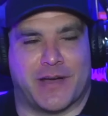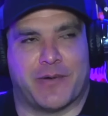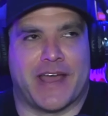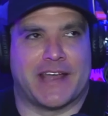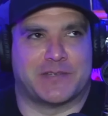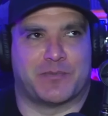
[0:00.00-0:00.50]
I
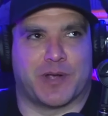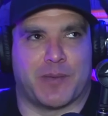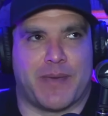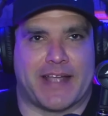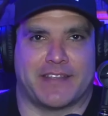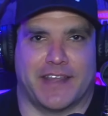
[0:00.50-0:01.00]
want to bring it
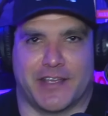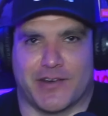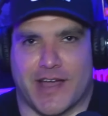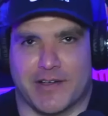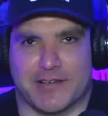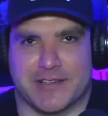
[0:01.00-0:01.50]
back to like your
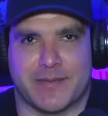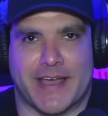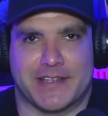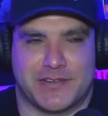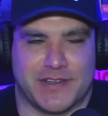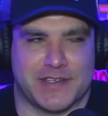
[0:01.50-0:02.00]
house. Let me
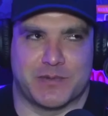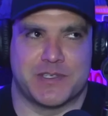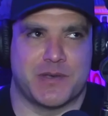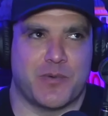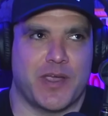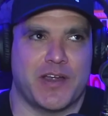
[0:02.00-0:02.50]
ask you this:
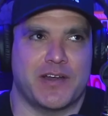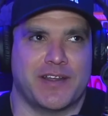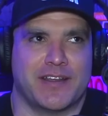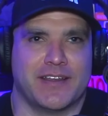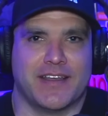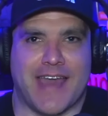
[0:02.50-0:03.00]
was it weird
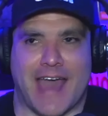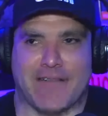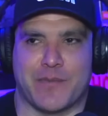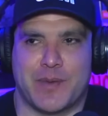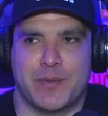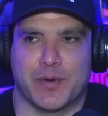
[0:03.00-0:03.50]

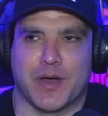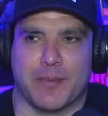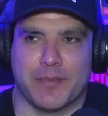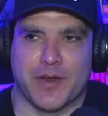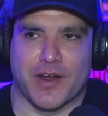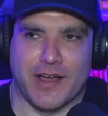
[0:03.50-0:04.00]
having people
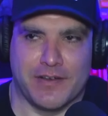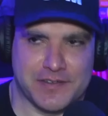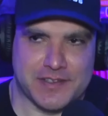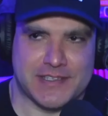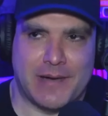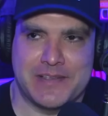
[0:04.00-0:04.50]
come to your house?
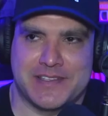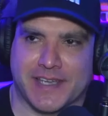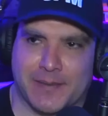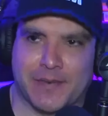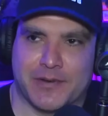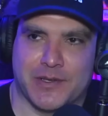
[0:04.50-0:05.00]
Because I always
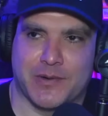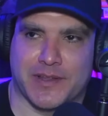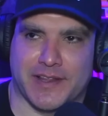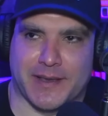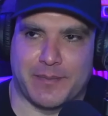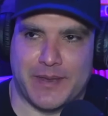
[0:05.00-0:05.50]
think about
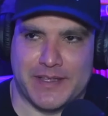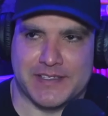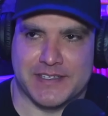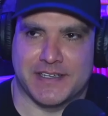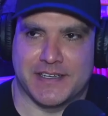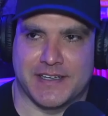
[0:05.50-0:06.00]
doing like
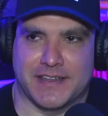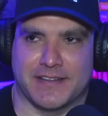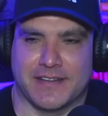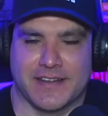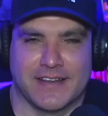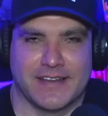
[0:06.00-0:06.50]
pizza,
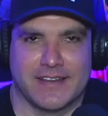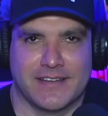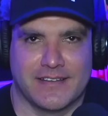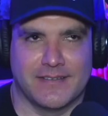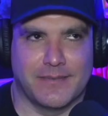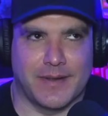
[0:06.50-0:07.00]

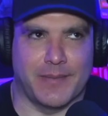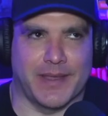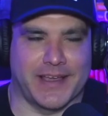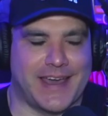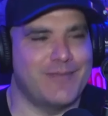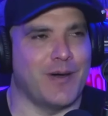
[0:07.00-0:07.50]
but I'm
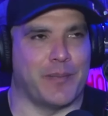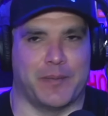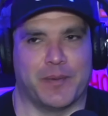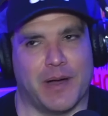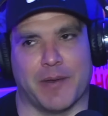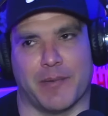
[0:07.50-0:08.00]
like, I don't want
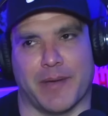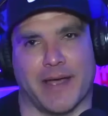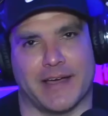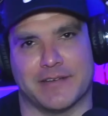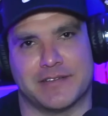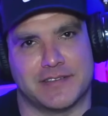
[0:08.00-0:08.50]
people coming to my
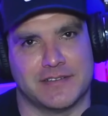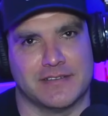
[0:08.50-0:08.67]
house.